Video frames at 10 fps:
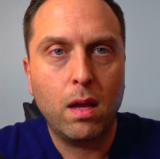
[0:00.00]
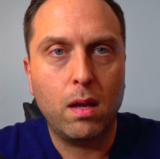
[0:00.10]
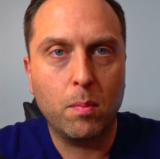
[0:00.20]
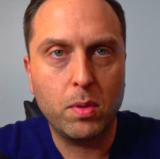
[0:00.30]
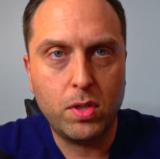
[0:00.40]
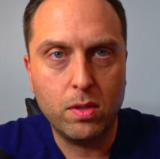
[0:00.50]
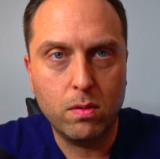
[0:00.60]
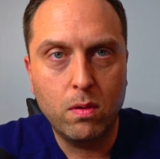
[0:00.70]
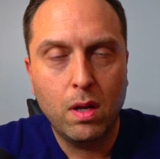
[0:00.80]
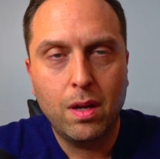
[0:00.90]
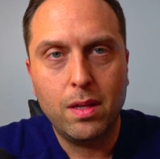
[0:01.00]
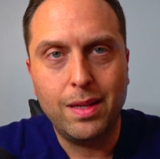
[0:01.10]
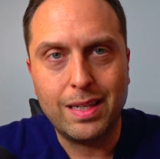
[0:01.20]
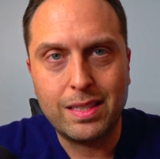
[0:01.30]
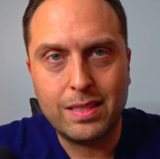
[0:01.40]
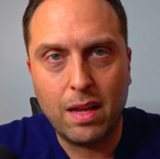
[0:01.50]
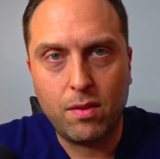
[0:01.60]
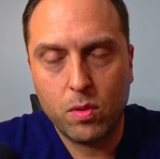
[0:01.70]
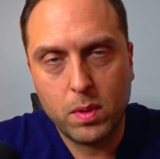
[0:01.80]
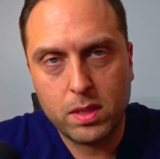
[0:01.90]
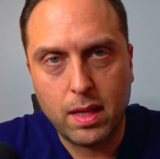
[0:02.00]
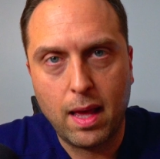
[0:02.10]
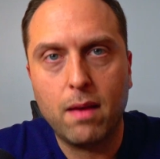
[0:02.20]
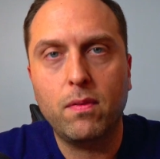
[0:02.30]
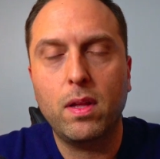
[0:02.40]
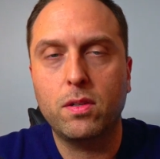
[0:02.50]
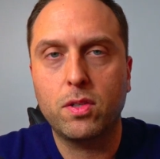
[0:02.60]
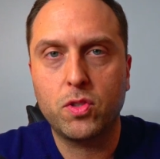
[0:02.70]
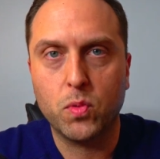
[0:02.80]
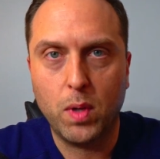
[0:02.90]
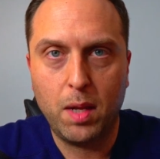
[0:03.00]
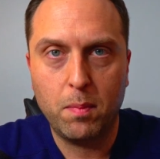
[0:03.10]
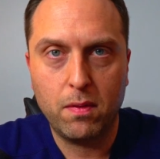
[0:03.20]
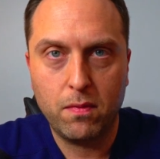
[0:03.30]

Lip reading: and number two, the extent to which they have extreme